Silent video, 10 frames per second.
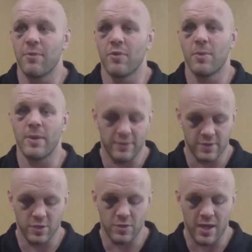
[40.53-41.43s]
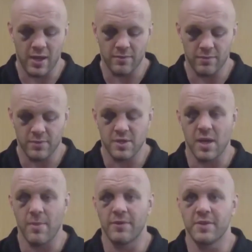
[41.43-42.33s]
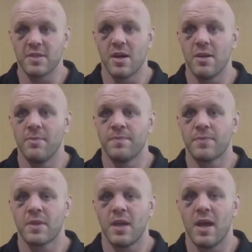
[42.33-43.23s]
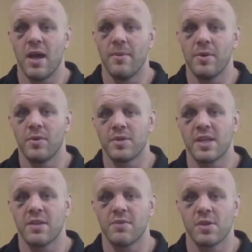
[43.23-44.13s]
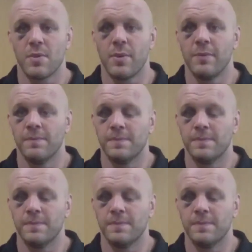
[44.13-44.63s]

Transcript: We've got to be able to do that time after time in order to get the result we want.